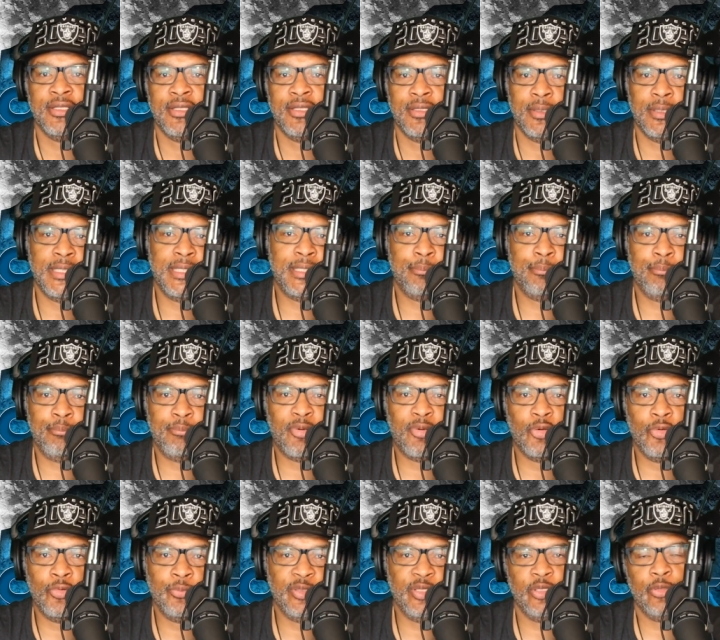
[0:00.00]
and
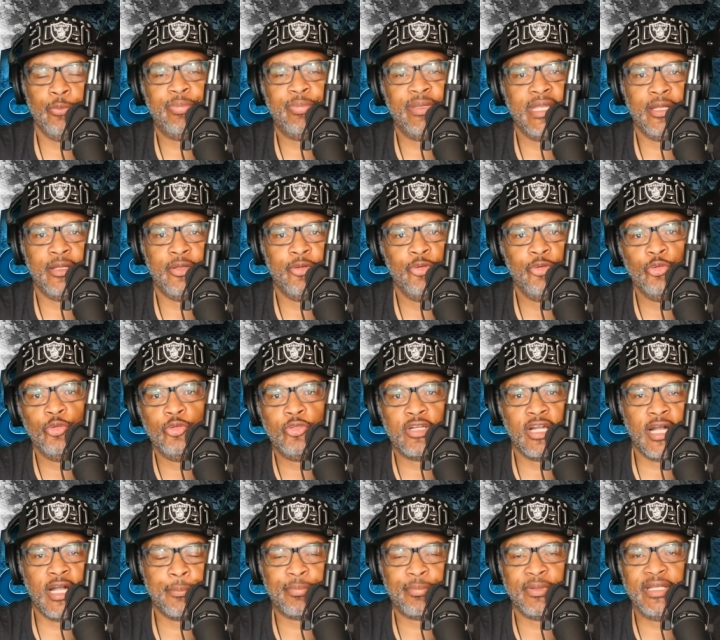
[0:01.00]
boom, you'll be in a new
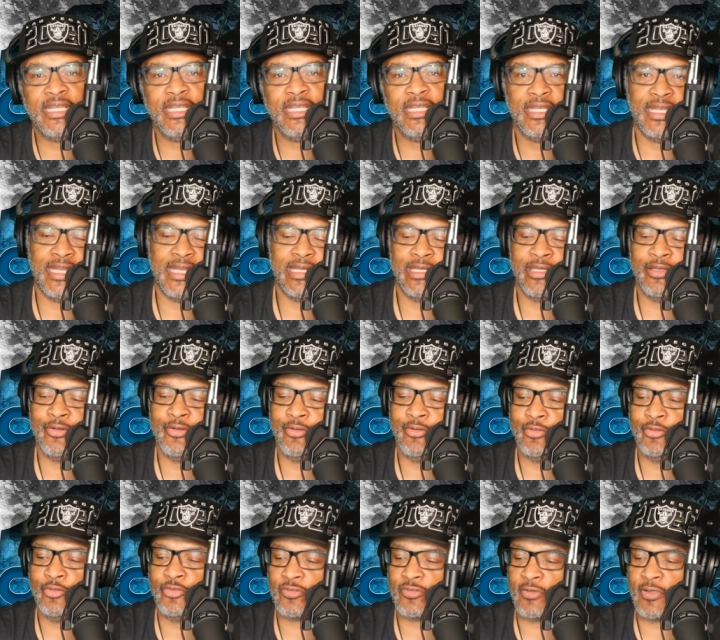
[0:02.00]
company and in a
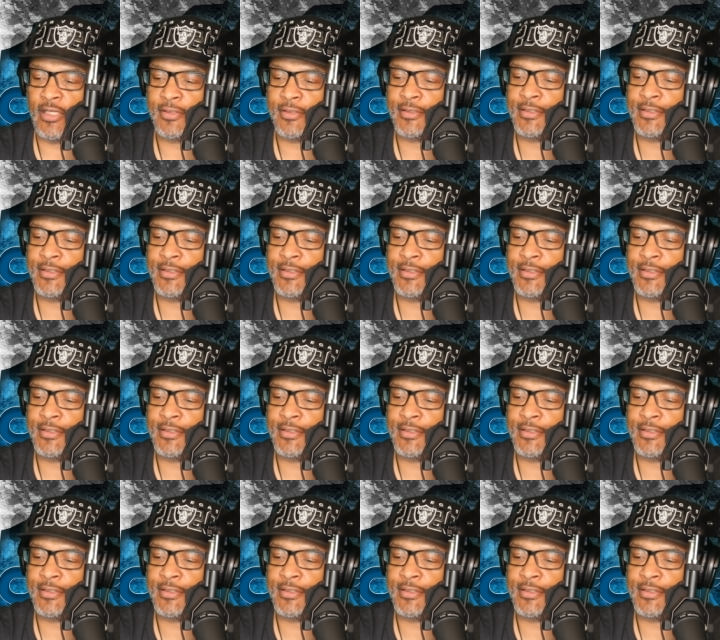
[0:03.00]
new truck.